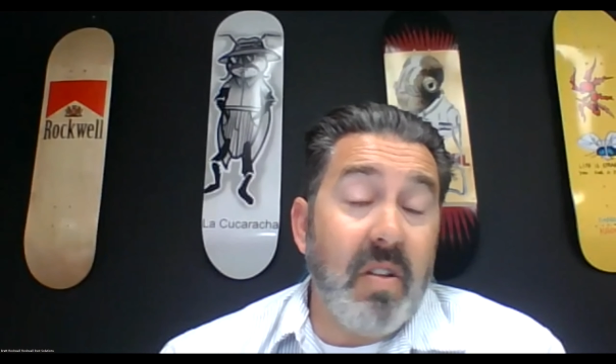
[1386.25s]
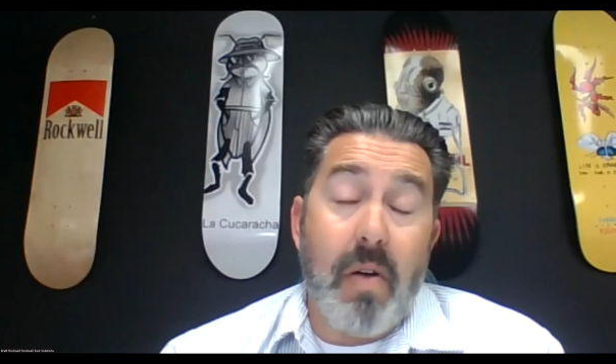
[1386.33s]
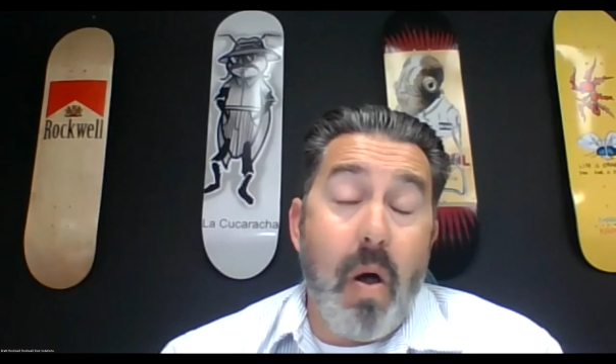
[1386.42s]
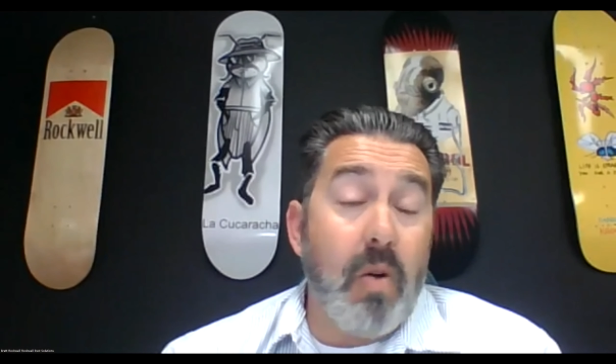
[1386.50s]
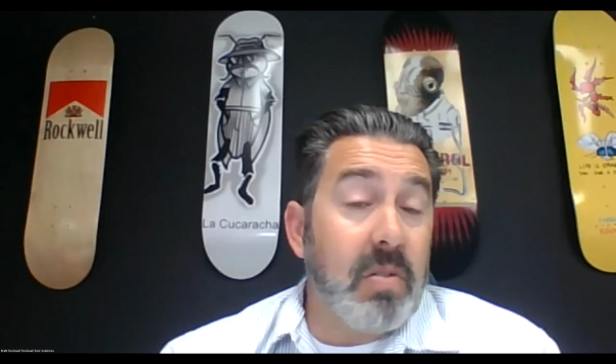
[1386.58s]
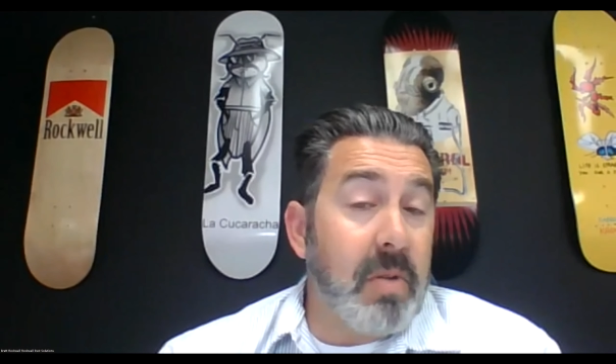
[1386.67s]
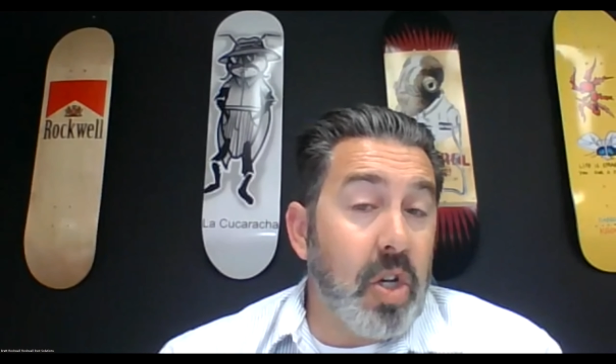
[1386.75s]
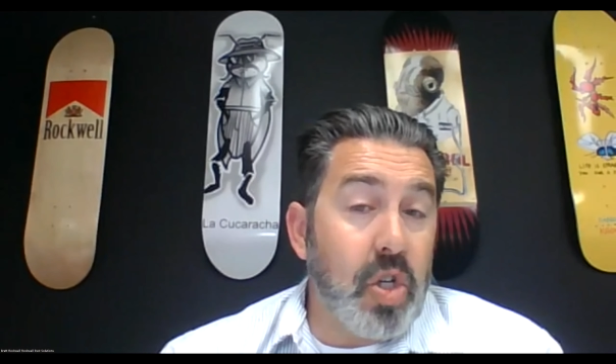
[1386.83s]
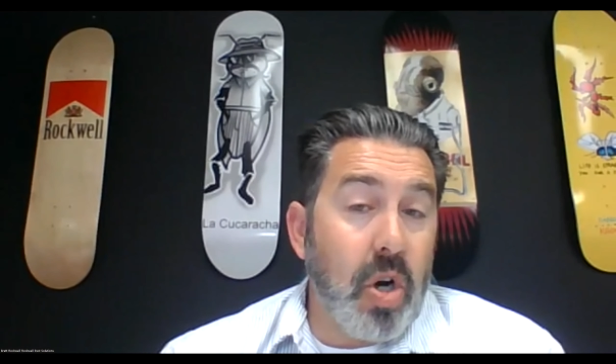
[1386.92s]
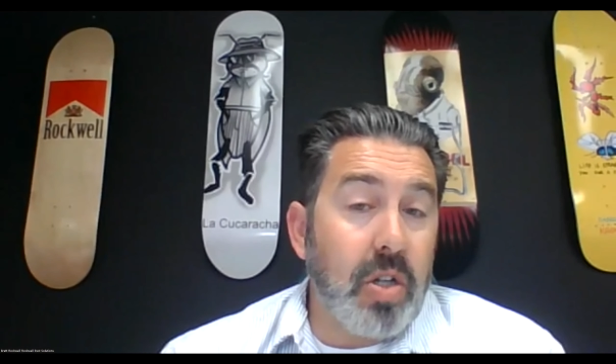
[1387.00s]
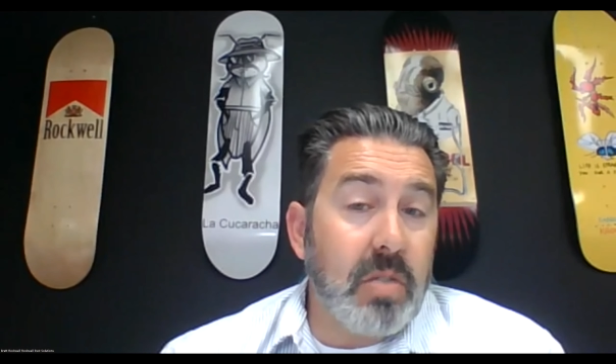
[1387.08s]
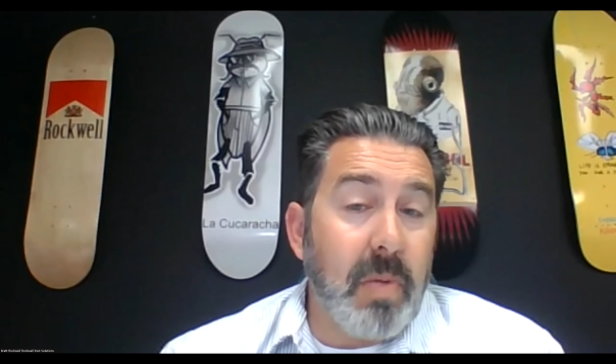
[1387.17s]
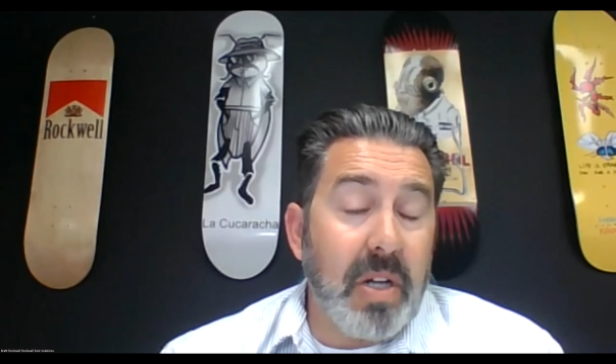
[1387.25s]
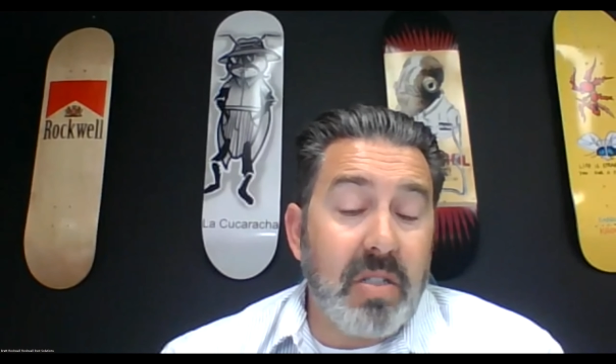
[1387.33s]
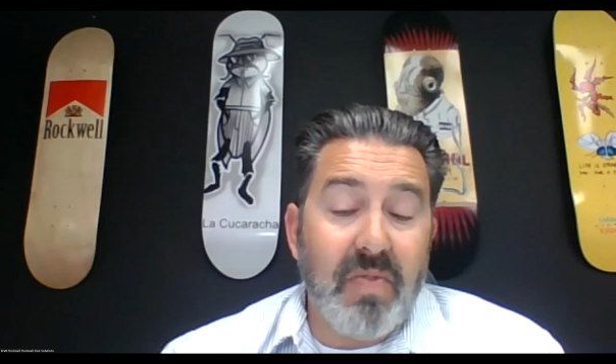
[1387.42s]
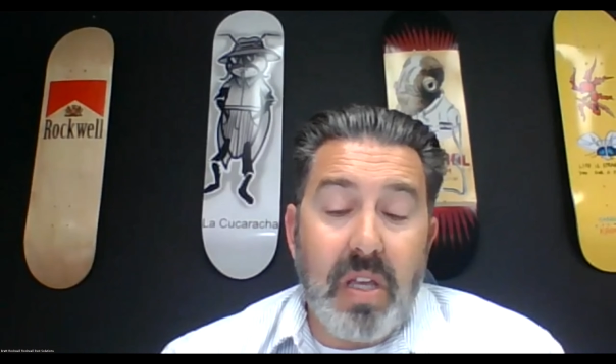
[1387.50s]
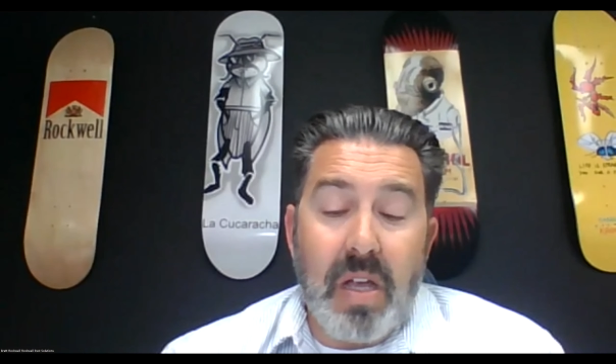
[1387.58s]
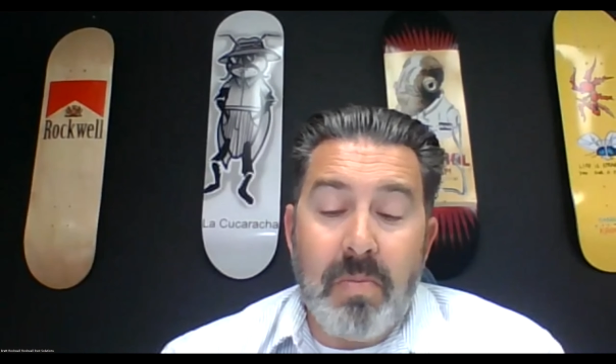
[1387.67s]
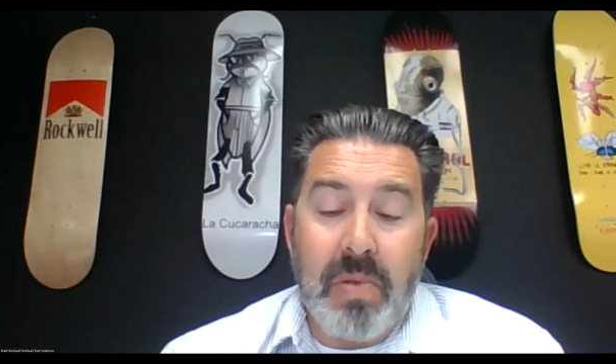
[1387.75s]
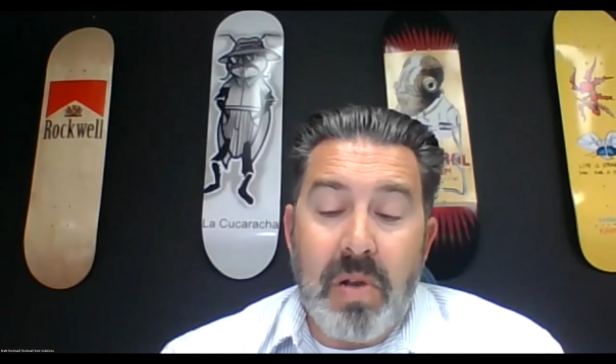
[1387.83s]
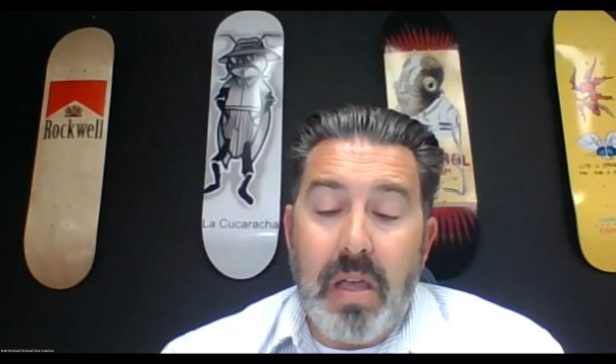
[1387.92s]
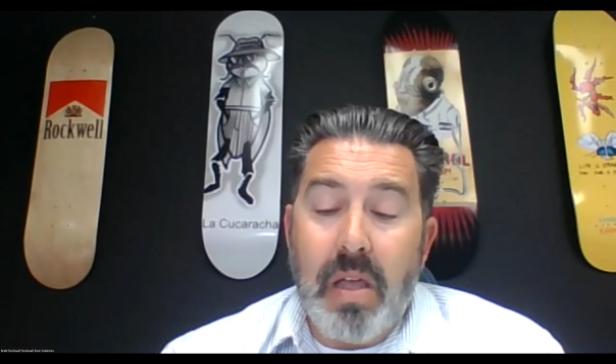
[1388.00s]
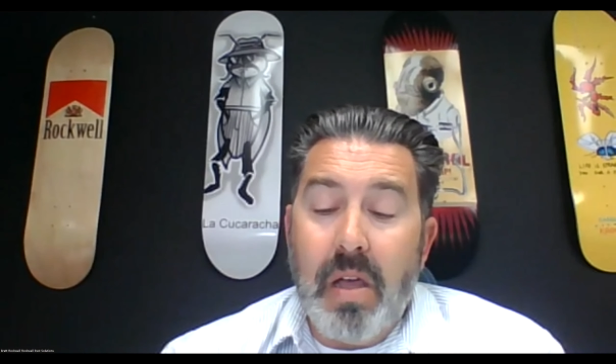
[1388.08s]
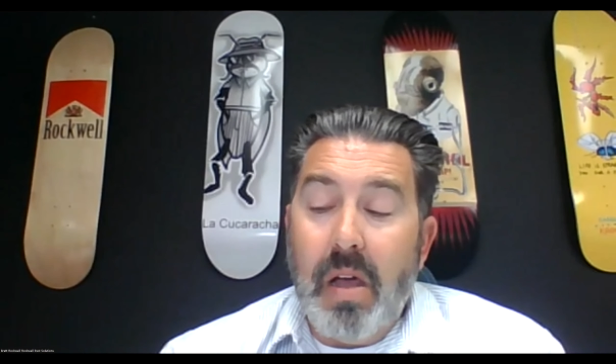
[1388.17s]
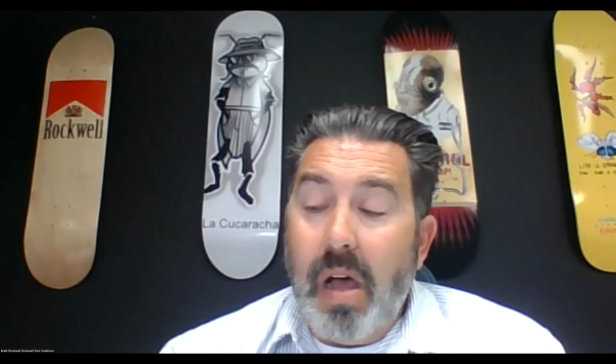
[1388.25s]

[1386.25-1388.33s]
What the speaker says: I've always been a charged inspection fee company.